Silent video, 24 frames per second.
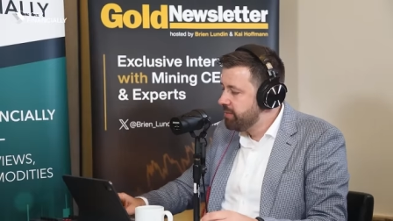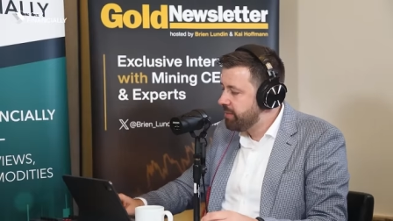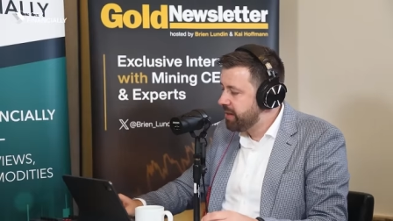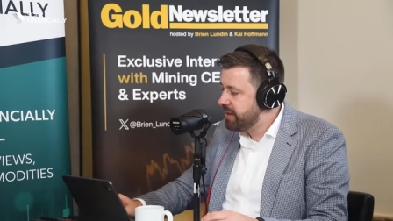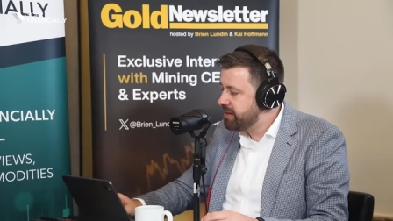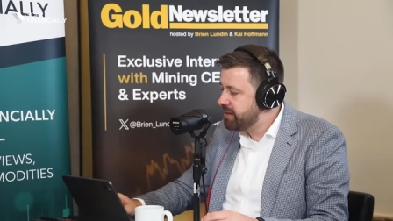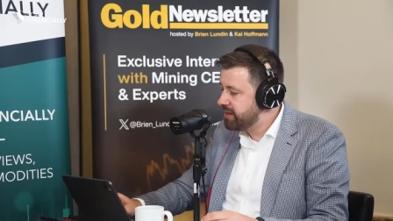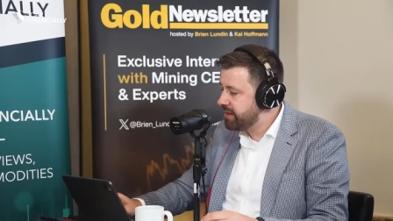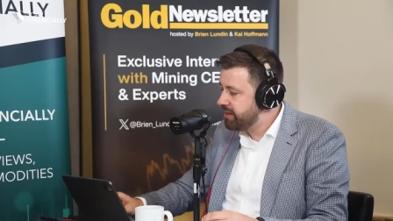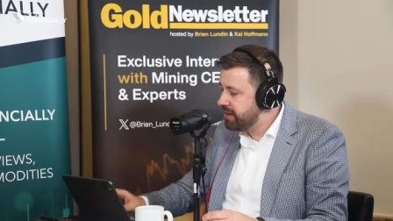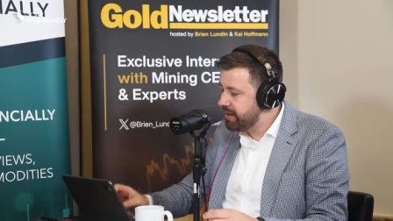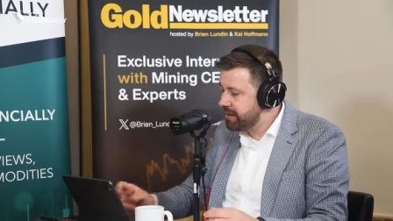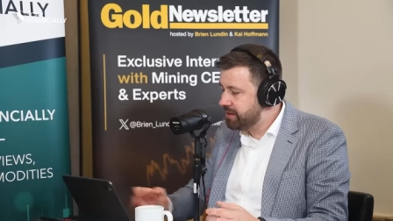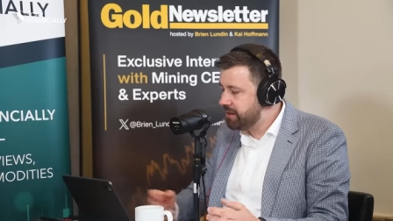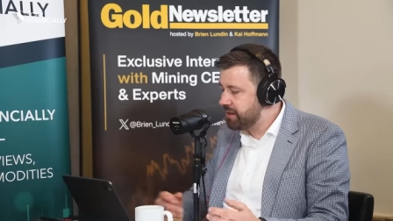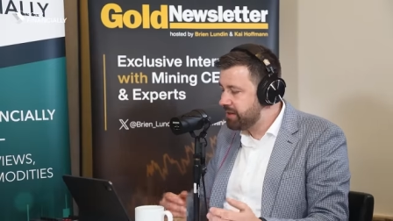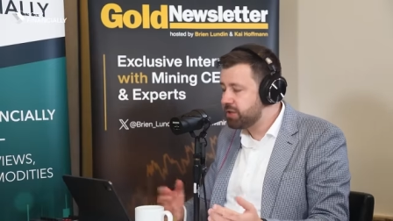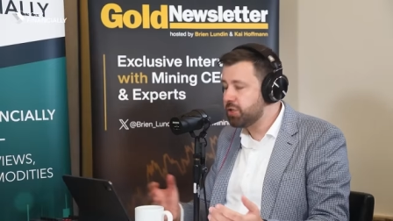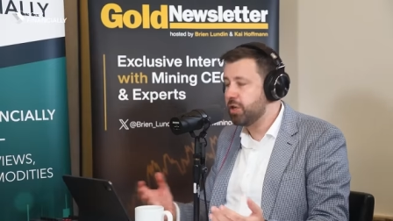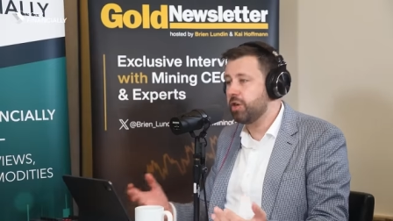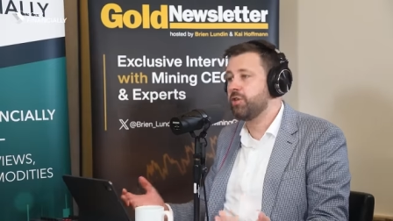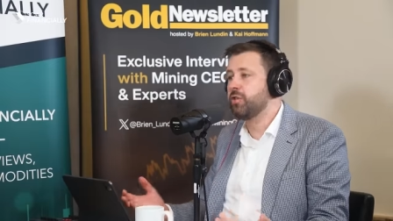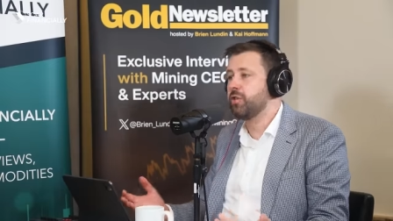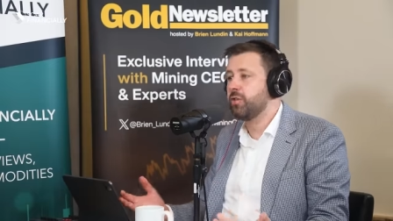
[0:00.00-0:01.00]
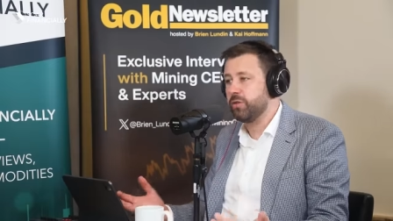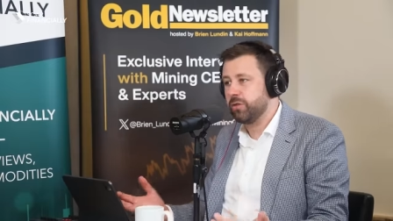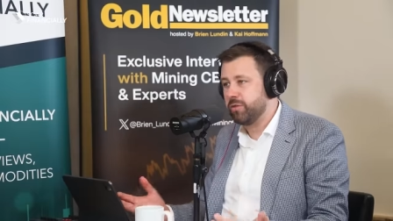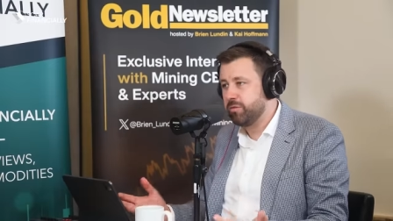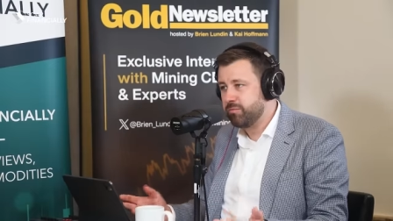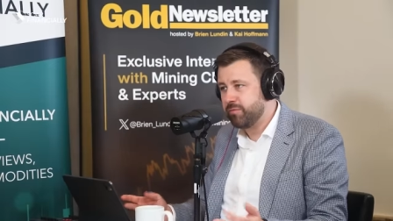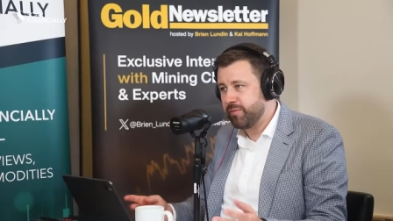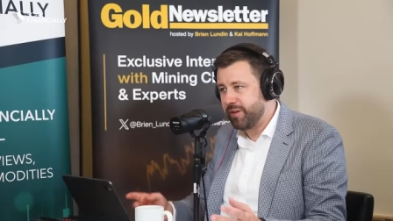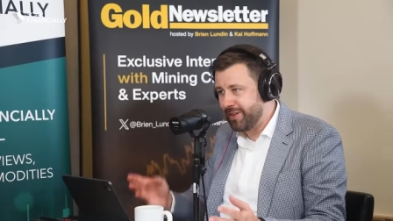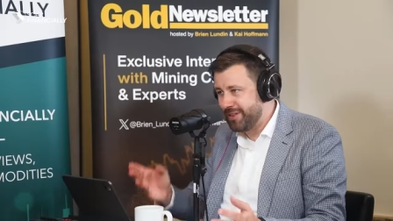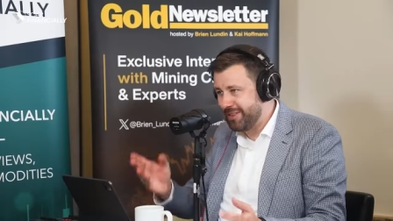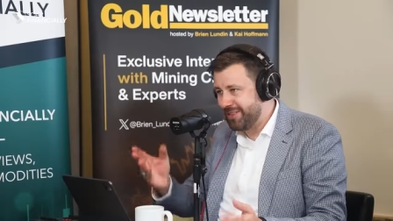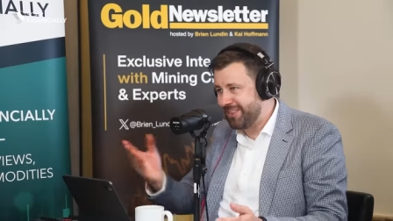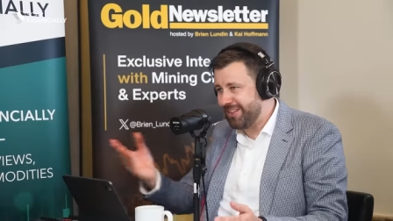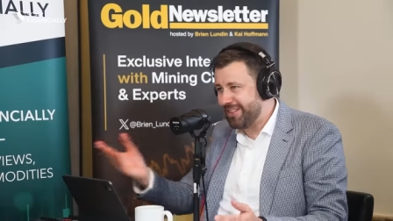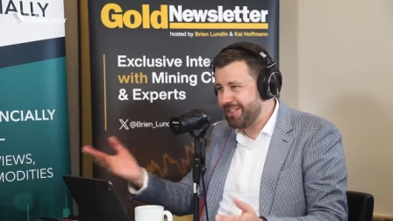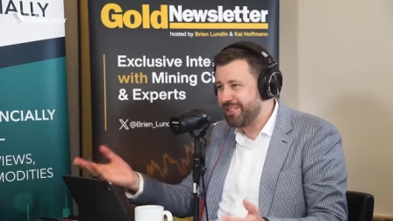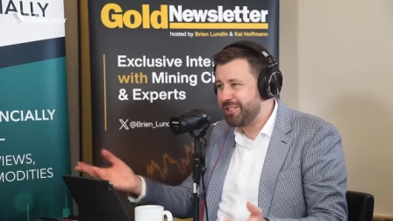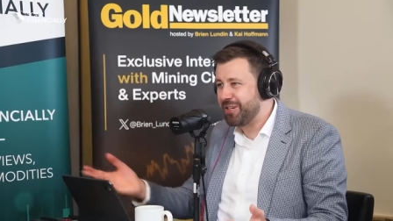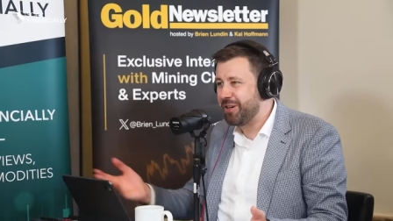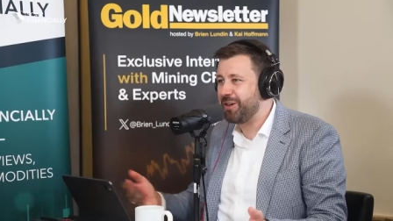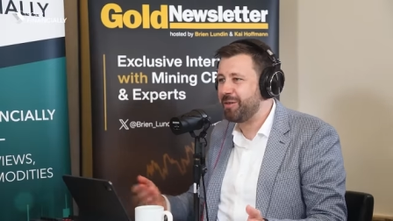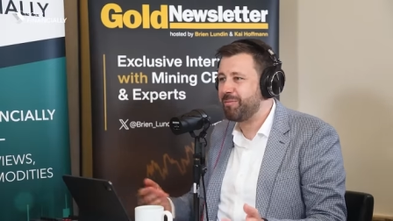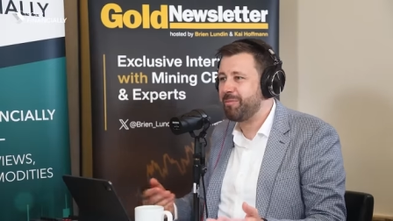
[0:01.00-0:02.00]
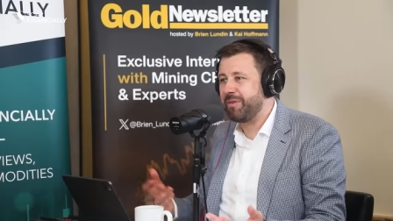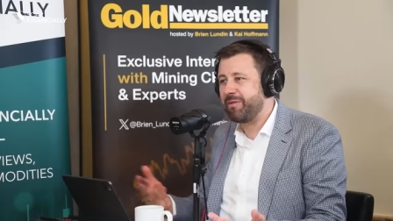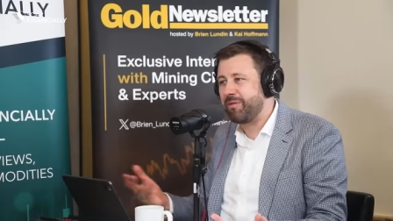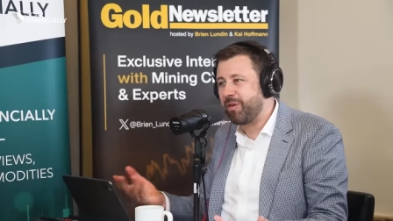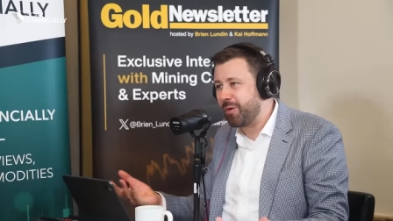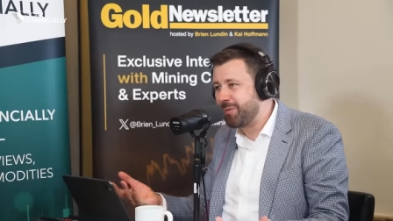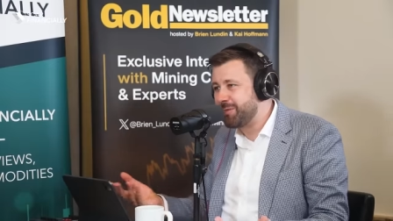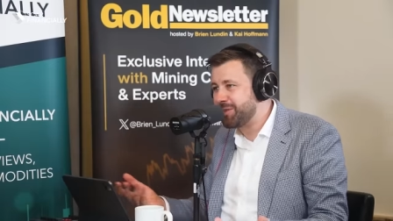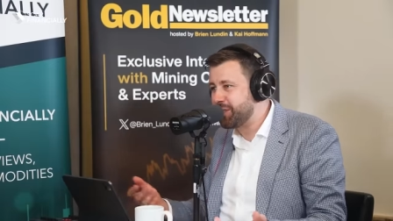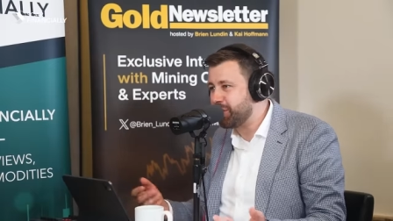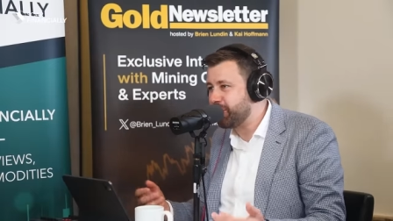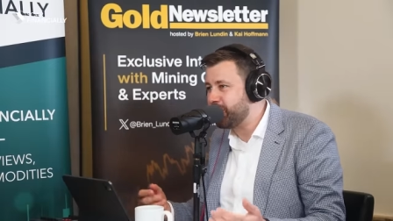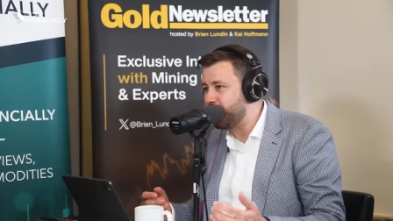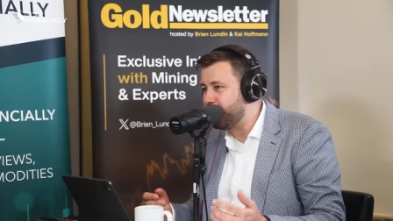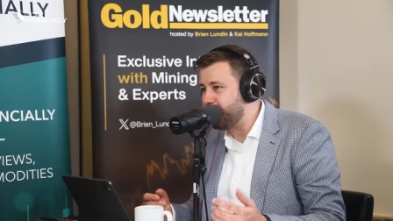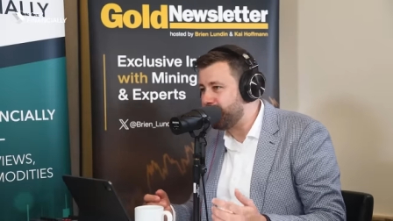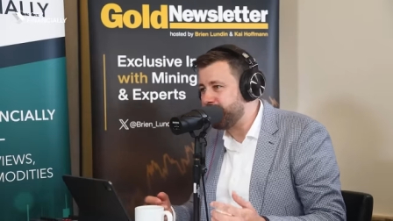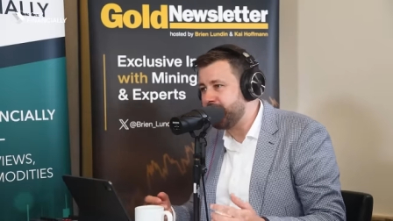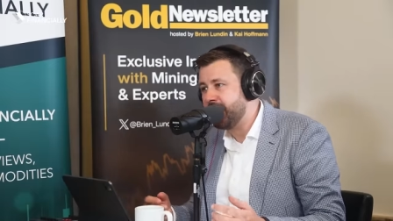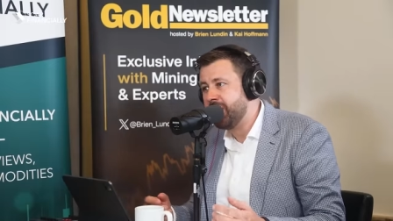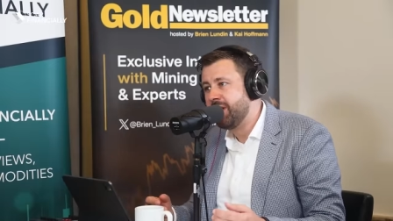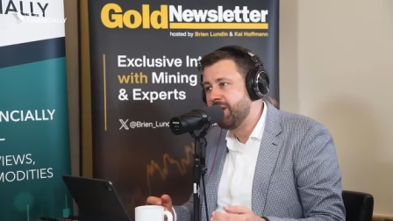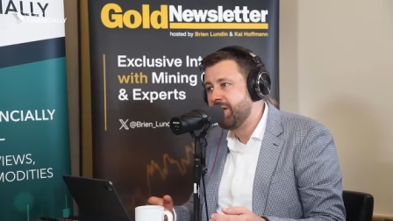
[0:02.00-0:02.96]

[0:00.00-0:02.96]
But let's talk gold. Let's talk performance of gold.